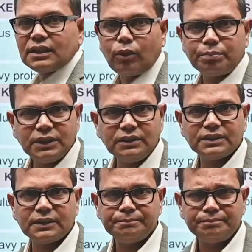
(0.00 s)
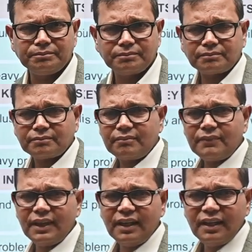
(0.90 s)
optics.
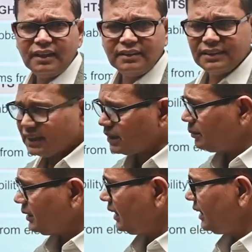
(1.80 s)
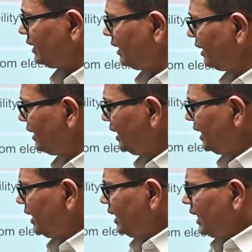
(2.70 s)
This has been the area.
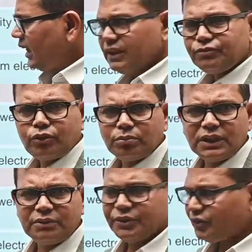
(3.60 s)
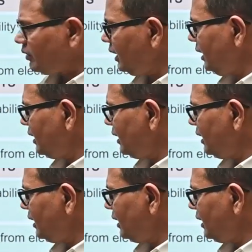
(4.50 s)
And from chemistry,